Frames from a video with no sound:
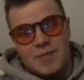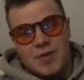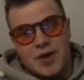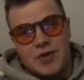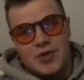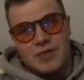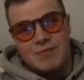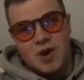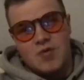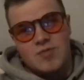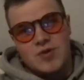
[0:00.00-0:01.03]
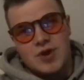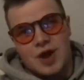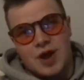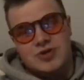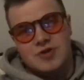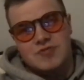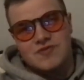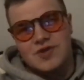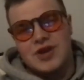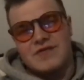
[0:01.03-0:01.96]
but at the moment, I
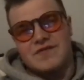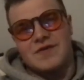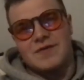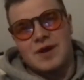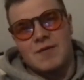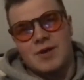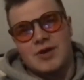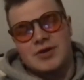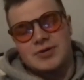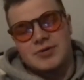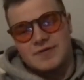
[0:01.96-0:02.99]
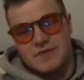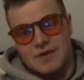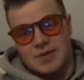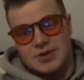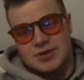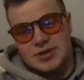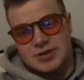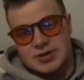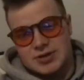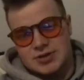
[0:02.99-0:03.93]
don't really feel that way. If that makes
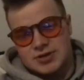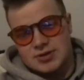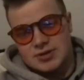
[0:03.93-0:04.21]
sense.